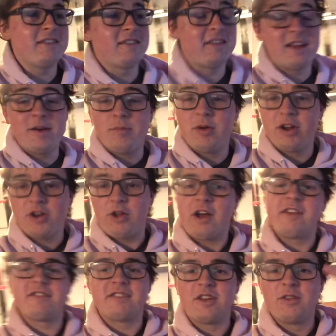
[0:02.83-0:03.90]
and today I'm bringing you
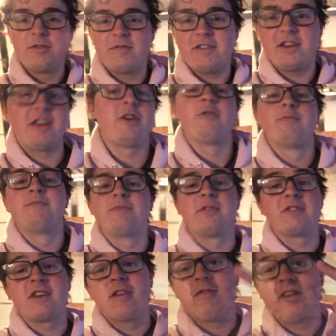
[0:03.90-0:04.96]
guys another video.
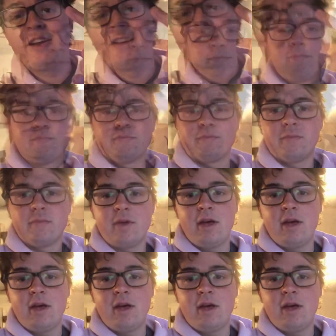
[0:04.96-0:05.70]
Let's get right into it.